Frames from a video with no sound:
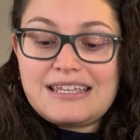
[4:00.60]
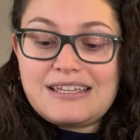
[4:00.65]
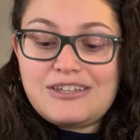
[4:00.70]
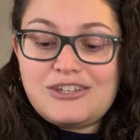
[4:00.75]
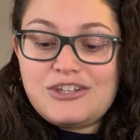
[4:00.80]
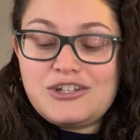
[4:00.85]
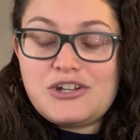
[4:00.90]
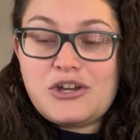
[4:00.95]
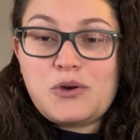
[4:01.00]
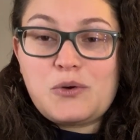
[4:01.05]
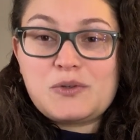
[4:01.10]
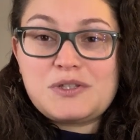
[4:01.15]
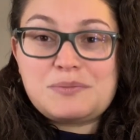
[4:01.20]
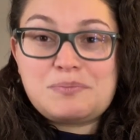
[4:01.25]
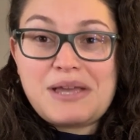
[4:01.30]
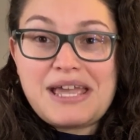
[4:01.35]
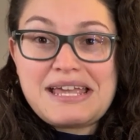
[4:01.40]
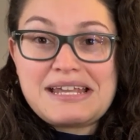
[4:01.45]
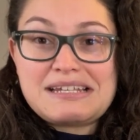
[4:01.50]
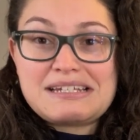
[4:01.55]
you know,
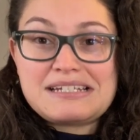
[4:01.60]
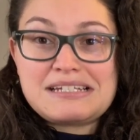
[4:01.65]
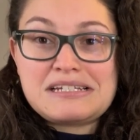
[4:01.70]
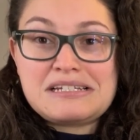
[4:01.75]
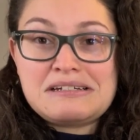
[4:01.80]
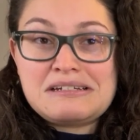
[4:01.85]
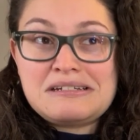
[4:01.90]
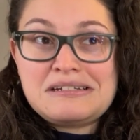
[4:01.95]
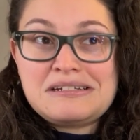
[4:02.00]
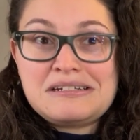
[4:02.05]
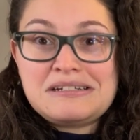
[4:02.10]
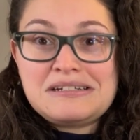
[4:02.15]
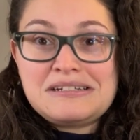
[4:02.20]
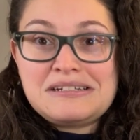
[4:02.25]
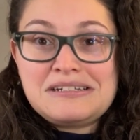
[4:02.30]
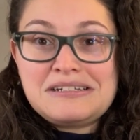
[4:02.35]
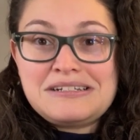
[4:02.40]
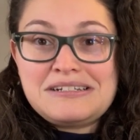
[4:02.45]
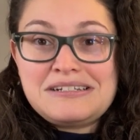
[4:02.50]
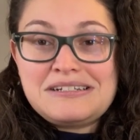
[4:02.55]
spend
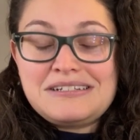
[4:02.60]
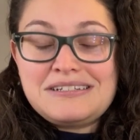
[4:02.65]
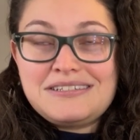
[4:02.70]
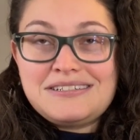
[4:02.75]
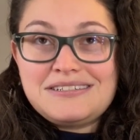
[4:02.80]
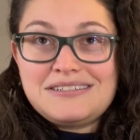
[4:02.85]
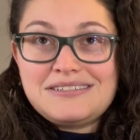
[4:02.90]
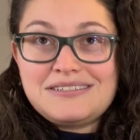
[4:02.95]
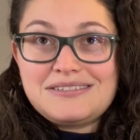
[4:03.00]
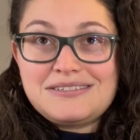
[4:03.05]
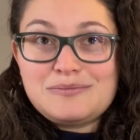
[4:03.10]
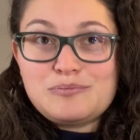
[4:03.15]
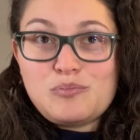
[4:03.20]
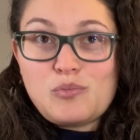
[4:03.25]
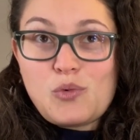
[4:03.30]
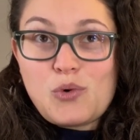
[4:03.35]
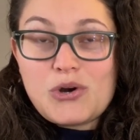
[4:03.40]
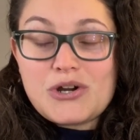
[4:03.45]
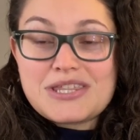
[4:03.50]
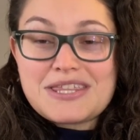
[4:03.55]

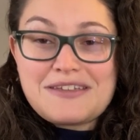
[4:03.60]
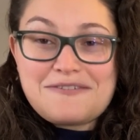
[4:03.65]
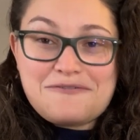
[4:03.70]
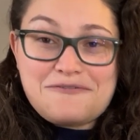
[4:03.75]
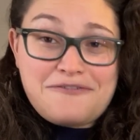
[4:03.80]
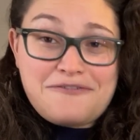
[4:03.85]
more than